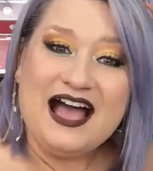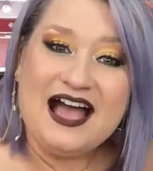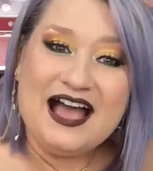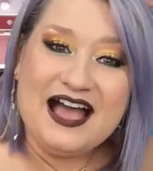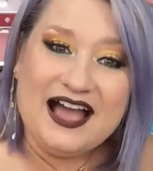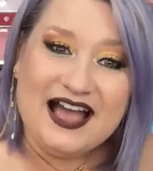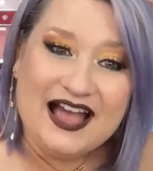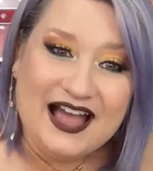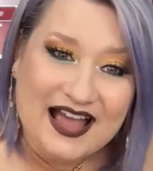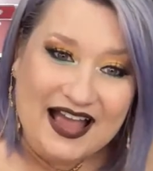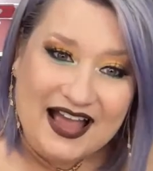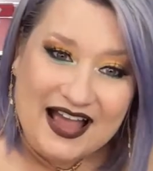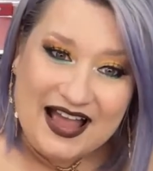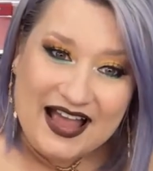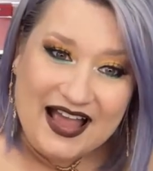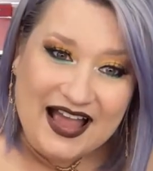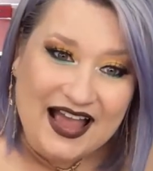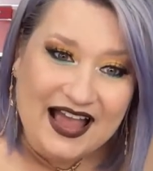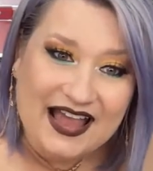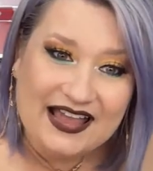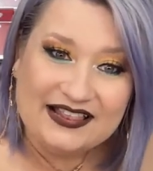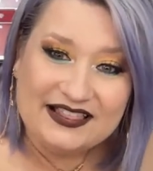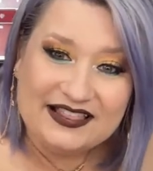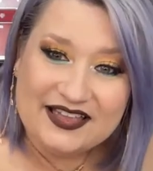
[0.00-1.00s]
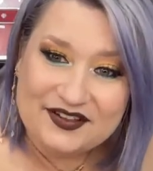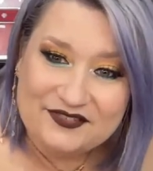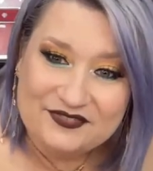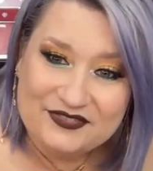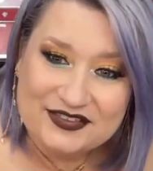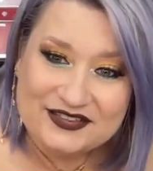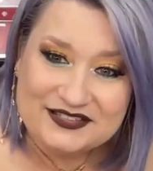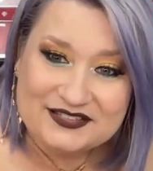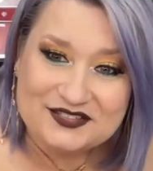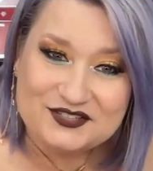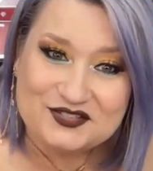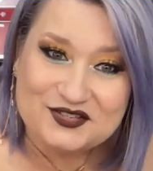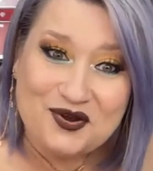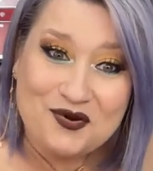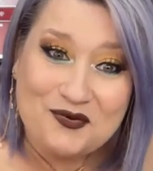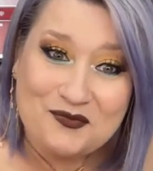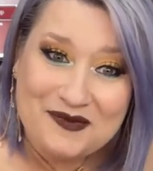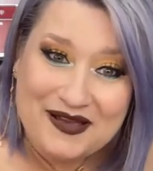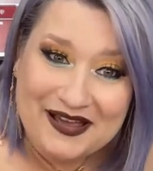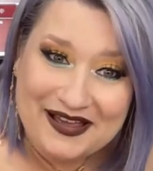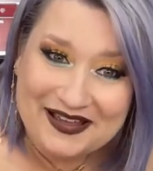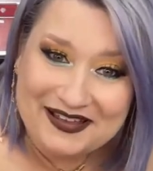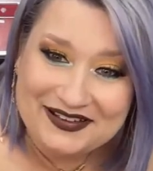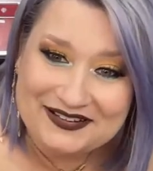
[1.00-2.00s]
I love this so
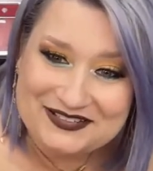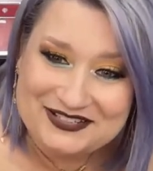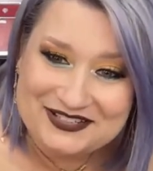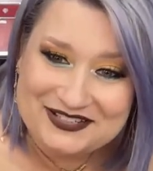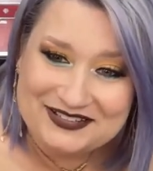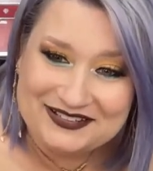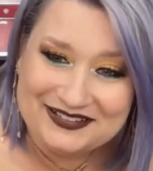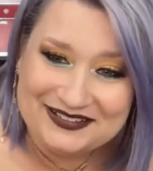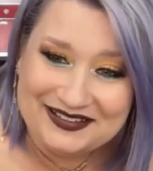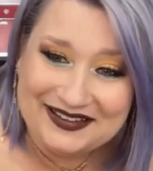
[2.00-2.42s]
much.